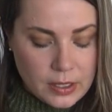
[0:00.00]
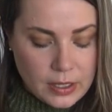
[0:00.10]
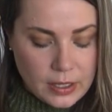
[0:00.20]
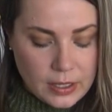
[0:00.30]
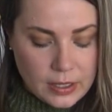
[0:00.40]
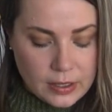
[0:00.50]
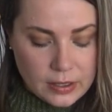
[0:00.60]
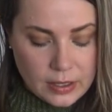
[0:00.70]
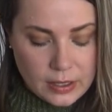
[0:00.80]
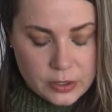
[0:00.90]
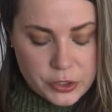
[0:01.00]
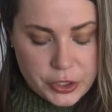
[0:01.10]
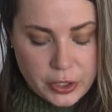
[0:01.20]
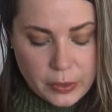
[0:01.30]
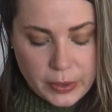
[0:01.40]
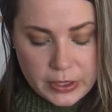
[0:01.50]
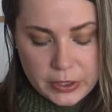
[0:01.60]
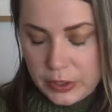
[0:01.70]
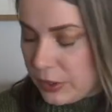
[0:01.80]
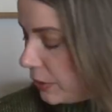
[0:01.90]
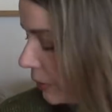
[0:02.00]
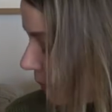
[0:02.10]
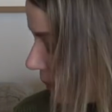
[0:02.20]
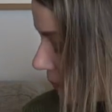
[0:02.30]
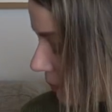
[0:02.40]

and I'll show it to you.